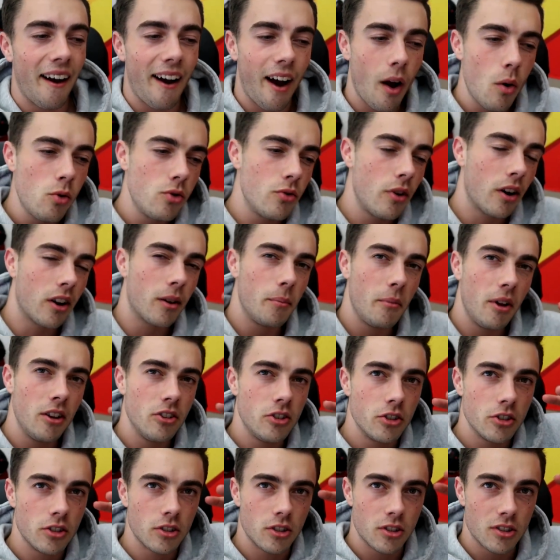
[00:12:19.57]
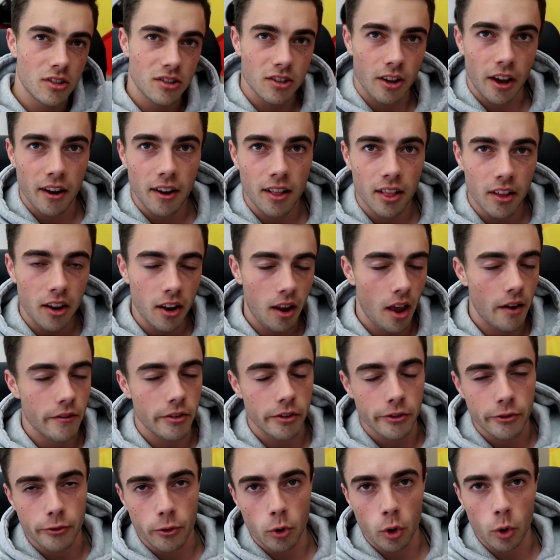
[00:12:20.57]
I would recommend just cycling
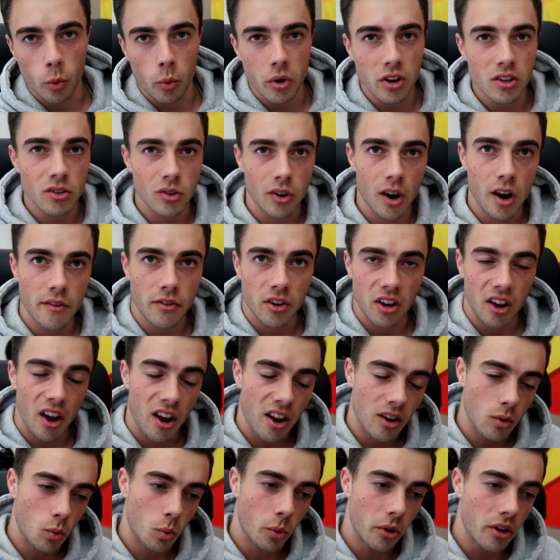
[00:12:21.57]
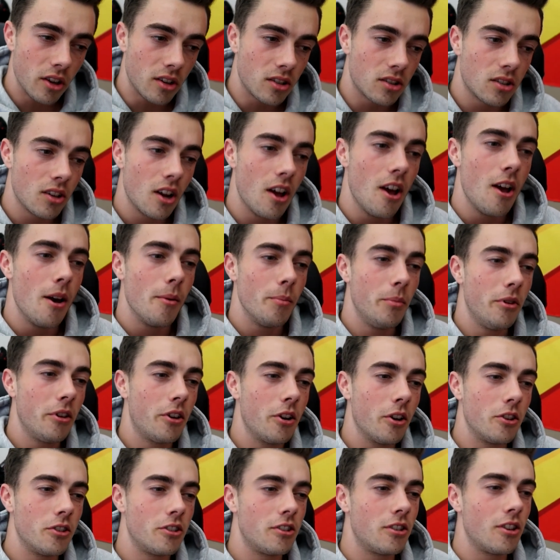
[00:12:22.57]
every four weeks or every eight weeks
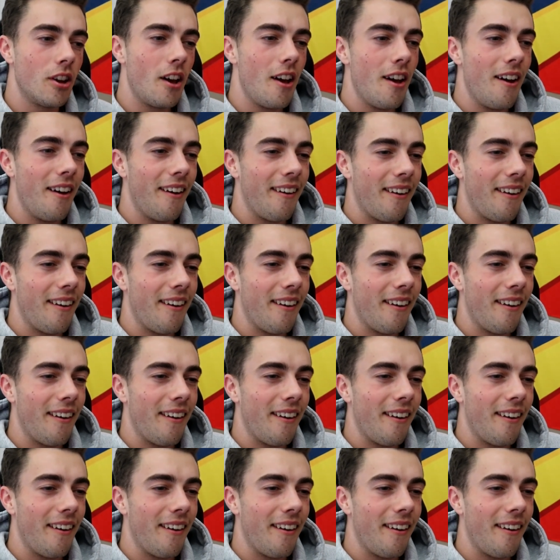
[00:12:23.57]
because